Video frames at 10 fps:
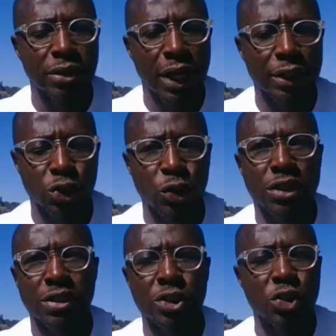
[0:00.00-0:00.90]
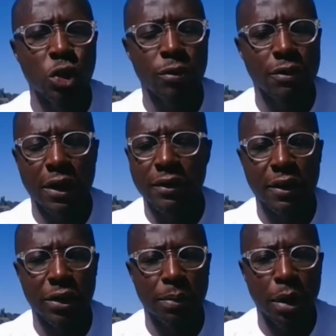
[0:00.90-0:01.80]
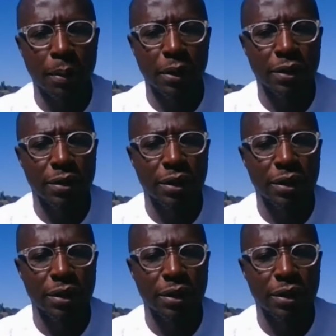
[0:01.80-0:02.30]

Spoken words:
Right, so it's grown very, very popular.